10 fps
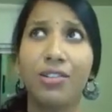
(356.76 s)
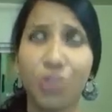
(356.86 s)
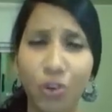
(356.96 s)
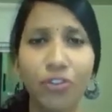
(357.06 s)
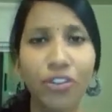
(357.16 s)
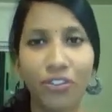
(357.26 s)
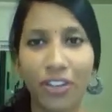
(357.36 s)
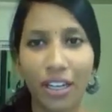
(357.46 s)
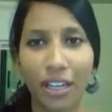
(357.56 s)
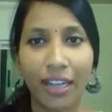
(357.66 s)
so
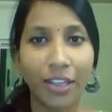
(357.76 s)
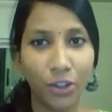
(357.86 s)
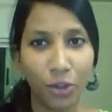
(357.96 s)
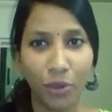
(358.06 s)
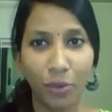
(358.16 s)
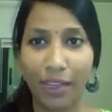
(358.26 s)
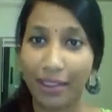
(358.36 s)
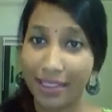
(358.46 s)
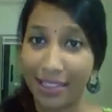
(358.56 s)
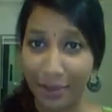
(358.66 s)
fulfilling and enjoyable
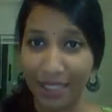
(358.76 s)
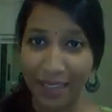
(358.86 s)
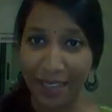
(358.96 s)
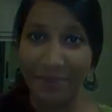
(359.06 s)
at the same